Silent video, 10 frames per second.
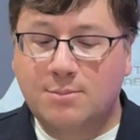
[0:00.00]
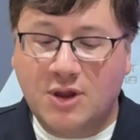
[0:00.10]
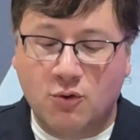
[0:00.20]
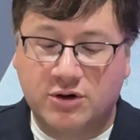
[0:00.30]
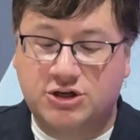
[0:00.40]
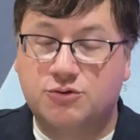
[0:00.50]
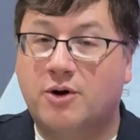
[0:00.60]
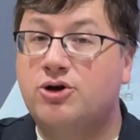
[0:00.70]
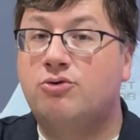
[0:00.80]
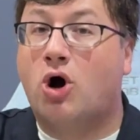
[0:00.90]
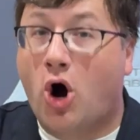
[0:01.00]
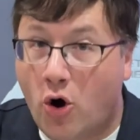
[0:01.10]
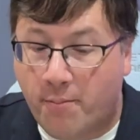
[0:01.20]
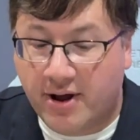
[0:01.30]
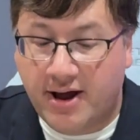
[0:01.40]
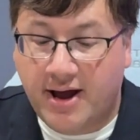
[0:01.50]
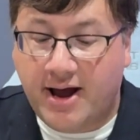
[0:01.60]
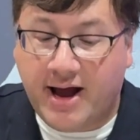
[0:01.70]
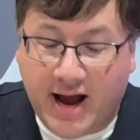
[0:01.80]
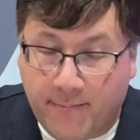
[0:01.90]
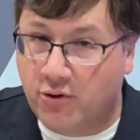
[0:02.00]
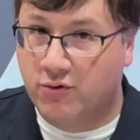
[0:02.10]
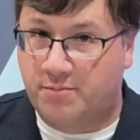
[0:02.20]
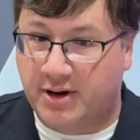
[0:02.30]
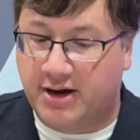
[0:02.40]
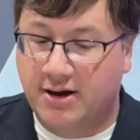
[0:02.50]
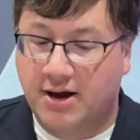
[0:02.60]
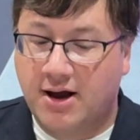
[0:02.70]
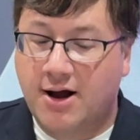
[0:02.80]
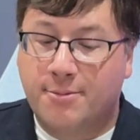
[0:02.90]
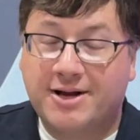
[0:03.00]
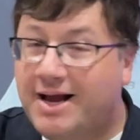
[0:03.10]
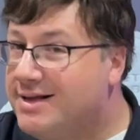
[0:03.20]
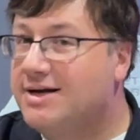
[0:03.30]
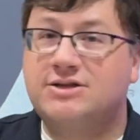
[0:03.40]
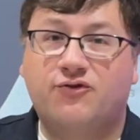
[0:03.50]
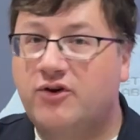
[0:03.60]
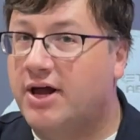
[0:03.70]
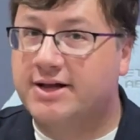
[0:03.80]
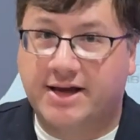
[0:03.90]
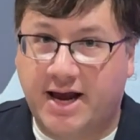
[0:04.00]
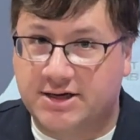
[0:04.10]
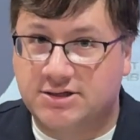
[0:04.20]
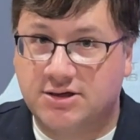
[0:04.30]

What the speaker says: which is what you'd hope Apple would be. But that doesn't feel like the case.